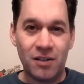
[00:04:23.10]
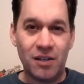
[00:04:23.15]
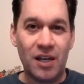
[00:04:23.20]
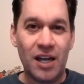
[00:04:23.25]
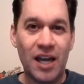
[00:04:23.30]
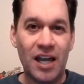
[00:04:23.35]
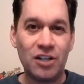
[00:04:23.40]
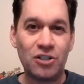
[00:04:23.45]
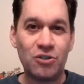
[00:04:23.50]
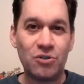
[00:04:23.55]

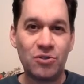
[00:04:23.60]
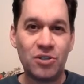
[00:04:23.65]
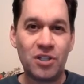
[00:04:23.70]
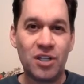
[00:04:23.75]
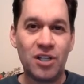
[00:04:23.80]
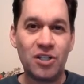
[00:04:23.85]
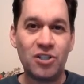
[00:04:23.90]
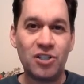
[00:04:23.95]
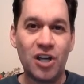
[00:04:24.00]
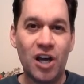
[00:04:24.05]
Andrew's
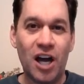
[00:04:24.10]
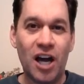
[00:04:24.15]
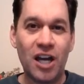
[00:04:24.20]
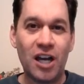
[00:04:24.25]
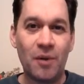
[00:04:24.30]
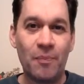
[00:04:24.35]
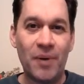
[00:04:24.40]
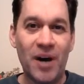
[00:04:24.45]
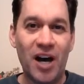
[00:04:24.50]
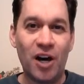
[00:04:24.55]
going to talk
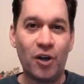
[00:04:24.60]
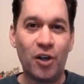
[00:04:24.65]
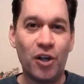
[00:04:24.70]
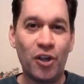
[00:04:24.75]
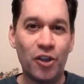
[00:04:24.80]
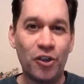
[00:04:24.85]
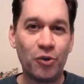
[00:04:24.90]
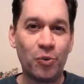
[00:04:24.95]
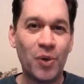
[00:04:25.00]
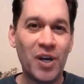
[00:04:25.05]
about
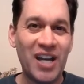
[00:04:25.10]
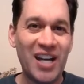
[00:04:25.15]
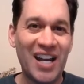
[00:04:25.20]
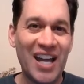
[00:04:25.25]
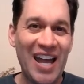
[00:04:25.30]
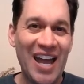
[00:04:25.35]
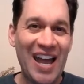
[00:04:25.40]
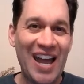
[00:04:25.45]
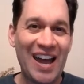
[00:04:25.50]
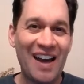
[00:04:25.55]

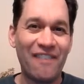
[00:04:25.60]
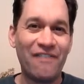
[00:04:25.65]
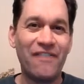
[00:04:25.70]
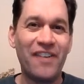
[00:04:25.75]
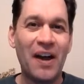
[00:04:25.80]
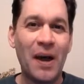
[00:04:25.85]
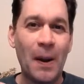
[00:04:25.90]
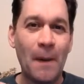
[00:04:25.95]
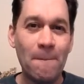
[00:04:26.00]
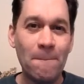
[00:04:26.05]
3.5
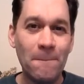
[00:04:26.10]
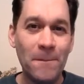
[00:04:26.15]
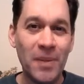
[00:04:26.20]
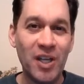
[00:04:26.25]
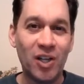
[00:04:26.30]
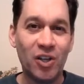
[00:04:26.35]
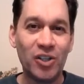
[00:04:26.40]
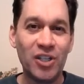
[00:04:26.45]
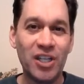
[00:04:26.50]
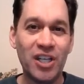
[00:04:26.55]

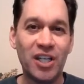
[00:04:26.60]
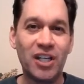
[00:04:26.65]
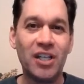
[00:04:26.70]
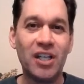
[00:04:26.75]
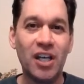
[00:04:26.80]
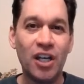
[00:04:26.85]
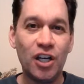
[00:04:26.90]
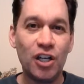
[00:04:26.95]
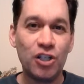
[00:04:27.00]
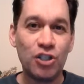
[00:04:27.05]

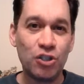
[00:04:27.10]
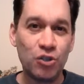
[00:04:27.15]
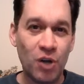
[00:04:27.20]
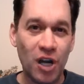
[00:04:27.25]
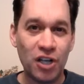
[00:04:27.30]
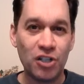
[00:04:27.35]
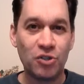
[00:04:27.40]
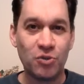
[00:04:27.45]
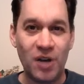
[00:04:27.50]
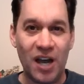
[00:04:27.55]
million
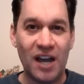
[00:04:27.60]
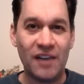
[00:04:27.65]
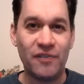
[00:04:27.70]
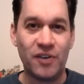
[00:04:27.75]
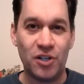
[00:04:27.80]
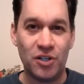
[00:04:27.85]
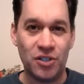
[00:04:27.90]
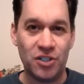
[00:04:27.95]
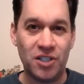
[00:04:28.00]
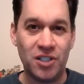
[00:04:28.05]
truck
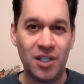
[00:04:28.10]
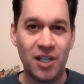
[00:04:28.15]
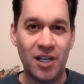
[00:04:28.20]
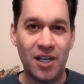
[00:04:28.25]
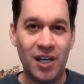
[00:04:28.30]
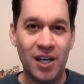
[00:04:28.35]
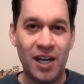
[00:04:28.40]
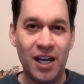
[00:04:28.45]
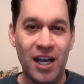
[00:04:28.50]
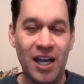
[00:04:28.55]
drivers
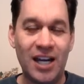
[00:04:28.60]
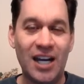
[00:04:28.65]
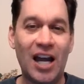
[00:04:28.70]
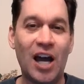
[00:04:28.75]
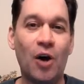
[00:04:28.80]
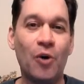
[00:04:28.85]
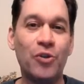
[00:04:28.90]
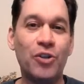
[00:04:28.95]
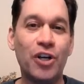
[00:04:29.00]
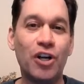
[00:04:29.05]
and
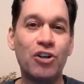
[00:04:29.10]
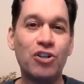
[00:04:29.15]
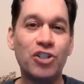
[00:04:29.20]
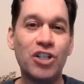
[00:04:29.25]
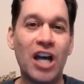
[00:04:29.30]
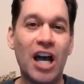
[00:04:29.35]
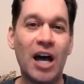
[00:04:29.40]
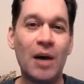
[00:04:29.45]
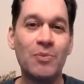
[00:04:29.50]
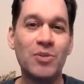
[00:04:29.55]
how their
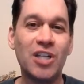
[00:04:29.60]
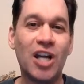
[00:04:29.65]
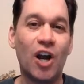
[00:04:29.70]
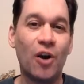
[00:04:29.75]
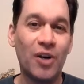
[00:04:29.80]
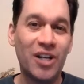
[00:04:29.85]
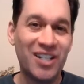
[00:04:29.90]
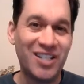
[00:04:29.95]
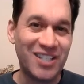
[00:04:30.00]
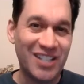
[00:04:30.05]
jobs
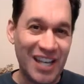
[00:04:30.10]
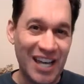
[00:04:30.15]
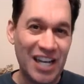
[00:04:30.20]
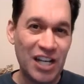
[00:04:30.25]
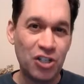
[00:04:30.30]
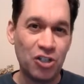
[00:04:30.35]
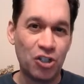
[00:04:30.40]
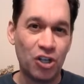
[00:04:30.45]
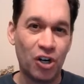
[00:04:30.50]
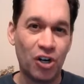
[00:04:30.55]
are in
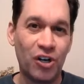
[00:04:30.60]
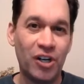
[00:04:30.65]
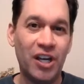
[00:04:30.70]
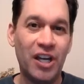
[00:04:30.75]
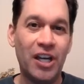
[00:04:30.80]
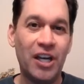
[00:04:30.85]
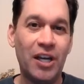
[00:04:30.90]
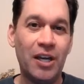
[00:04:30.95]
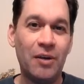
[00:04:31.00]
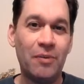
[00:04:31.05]
danger
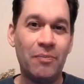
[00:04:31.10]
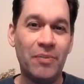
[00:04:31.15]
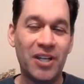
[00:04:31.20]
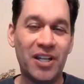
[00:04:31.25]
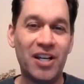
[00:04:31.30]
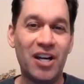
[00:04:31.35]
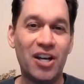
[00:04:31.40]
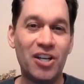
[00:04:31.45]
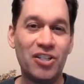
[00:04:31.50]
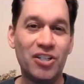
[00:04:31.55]

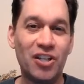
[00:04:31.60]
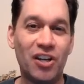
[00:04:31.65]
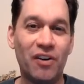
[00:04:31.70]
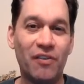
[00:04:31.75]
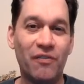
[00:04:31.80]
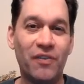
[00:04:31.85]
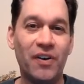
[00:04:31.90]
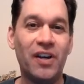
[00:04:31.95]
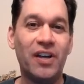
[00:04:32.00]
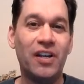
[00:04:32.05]
because
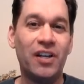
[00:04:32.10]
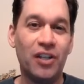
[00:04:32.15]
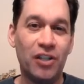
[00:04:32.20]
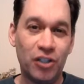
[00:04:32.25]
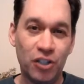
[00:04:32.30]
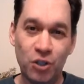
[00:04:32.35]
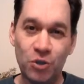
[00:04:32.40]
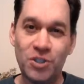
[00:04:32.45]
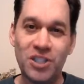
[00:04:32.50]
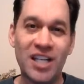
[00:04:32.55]
of
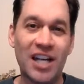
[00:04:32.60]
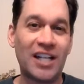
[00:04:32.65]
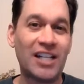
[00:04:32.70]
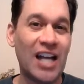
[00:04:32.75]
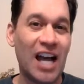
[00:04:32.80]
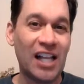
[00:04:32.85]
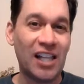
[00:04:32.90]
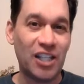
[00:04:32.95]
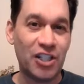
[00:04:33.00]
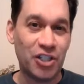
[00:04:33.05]
new
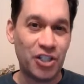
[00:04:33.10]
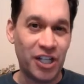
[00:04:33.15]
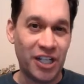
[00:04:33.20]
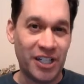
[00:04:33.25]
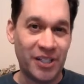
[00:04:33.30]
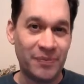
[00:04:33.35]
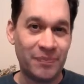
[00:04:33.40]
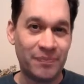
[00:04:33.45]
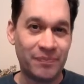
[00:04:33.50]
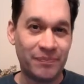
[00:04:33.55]
technology.